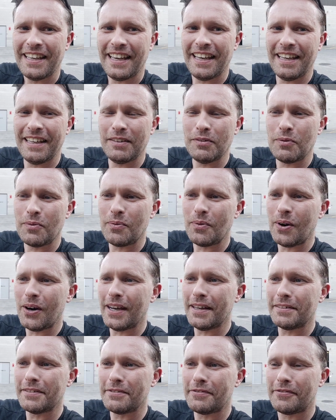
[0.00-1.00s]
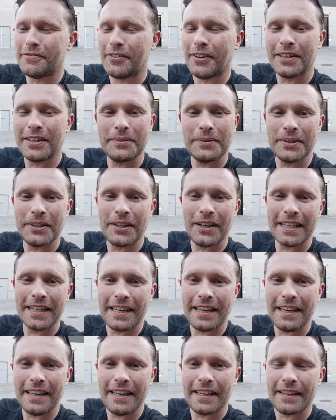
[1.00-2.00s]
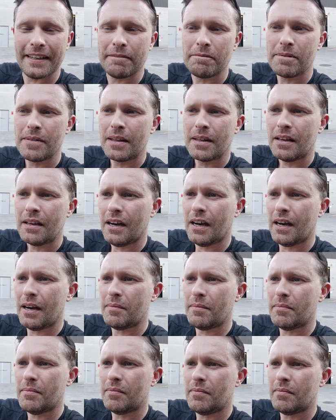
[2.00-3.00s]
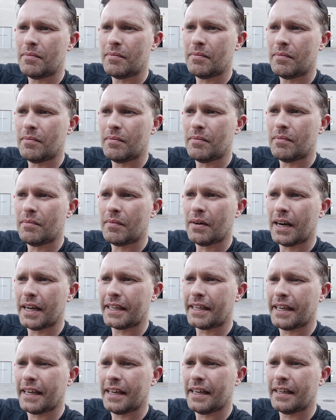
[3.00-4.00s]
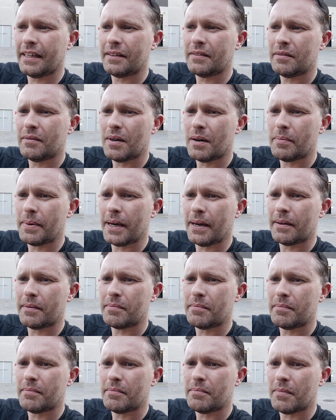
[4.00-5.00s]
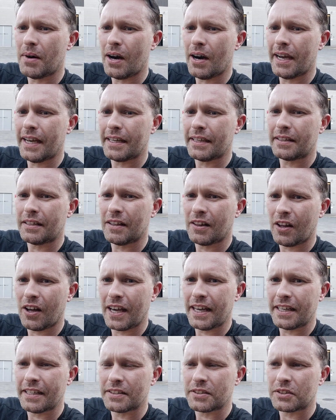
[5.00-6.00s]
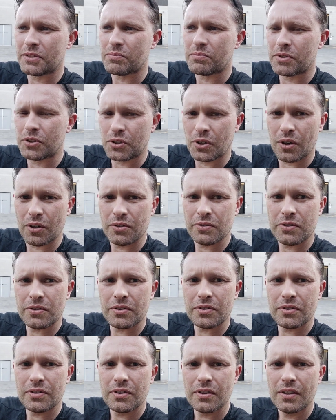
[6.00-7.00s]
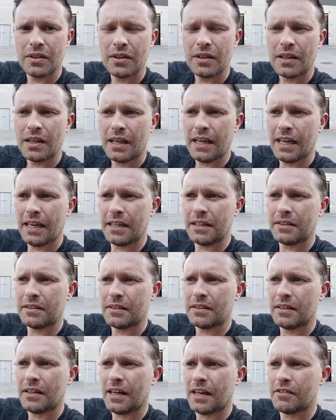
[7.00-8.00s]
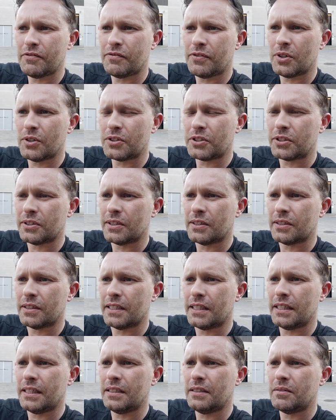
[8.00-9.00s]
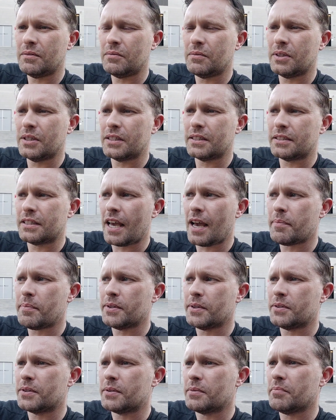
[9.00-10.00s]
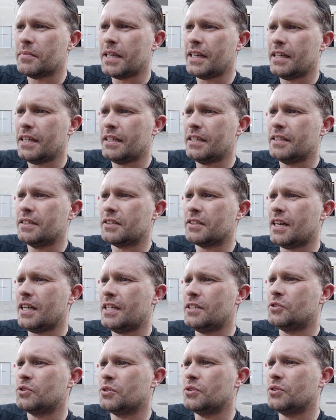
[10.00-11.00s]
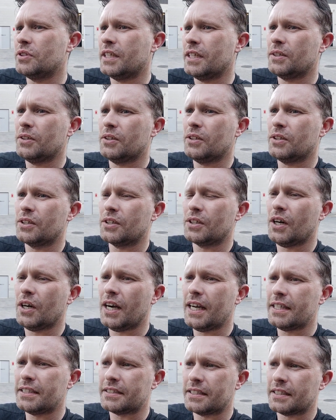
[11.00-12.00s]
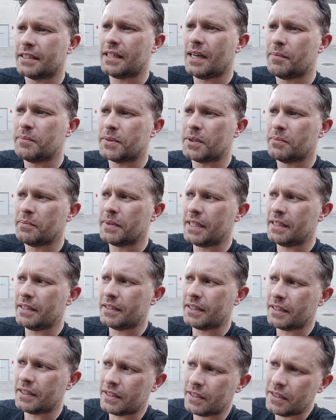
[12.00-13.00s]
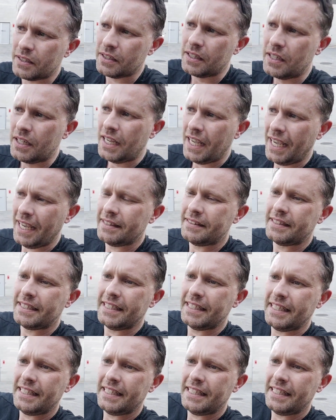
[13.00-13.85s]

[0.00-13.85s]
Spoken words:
And why the fuck would I care? I care about my clients' results, and unfortunately what has happened to me is I do get a lot of guys that come to me that are at